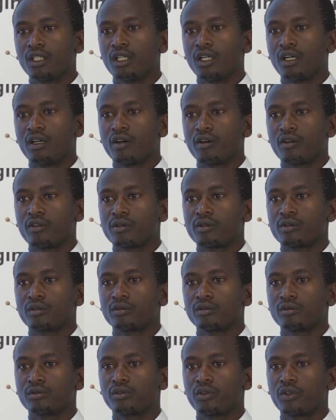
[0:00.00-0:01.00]

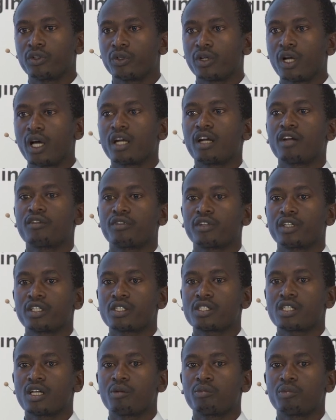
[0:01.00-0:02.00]
For Uganda, for
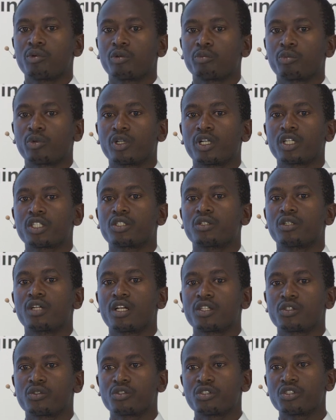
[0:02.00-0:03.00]
example, production
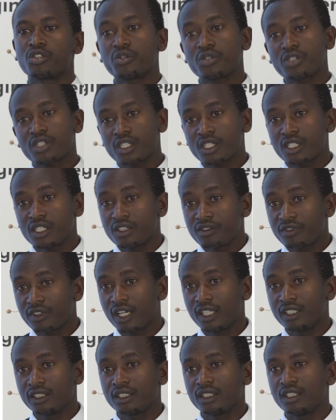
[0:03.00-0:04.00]
has reduced
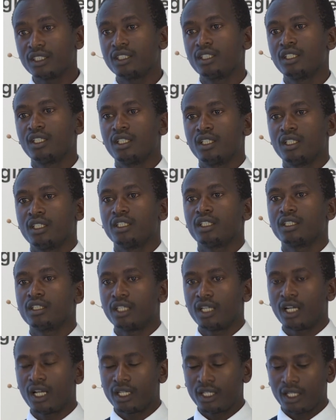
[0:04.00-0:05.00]
significantly, yet
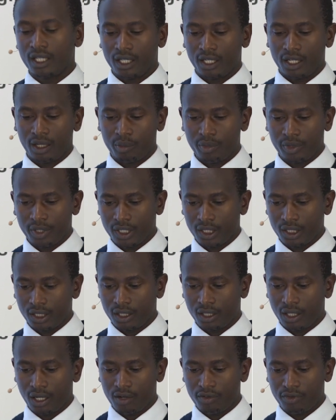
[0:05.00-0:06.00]
the land area being
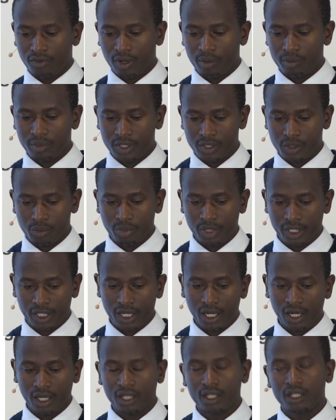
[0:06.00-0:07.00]
farmed is
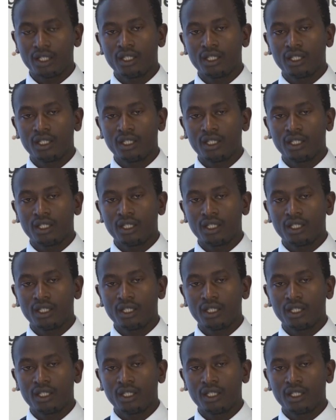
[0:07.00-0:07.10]
bigger.